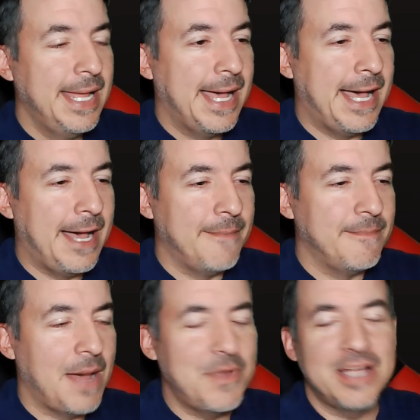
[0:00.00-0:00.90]

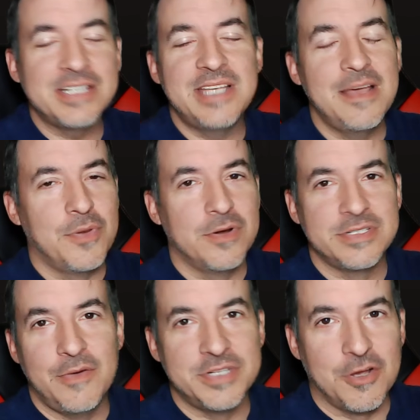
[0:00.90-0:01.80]
I'm not saying
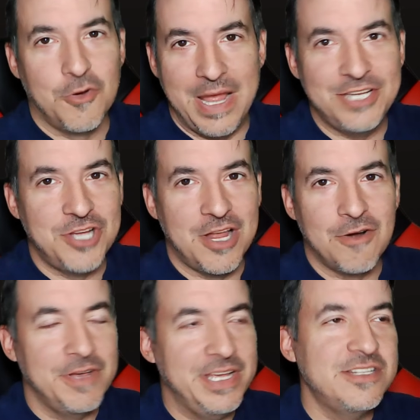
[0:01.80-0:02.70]
Burnside was a great
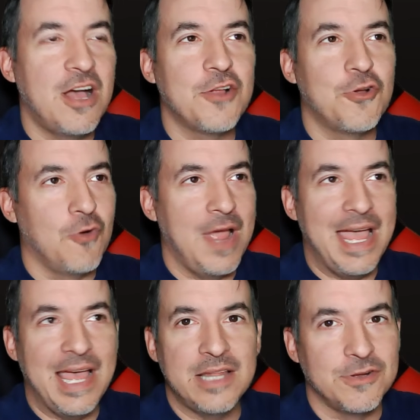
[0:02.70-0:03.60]
general. He's not
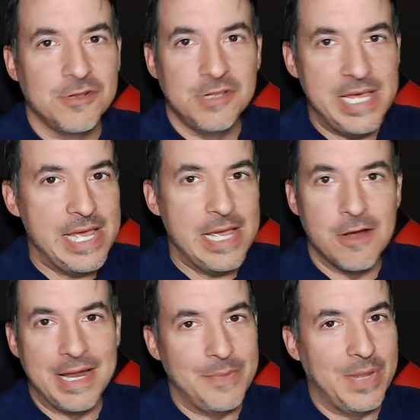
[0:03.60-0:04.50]
Grant or Lee or
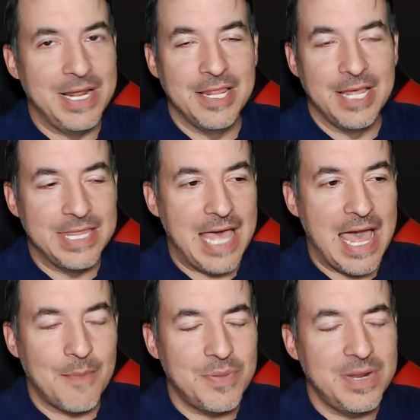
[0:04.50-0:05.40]
anybody like
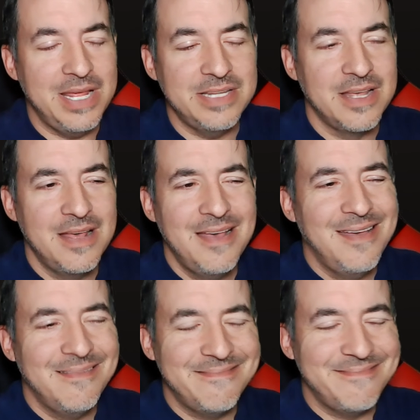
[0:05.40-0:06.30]
that, but he's
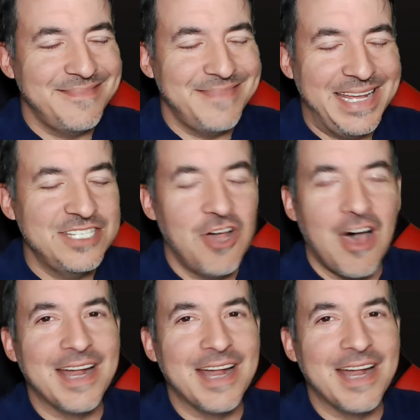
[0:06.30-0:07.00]
not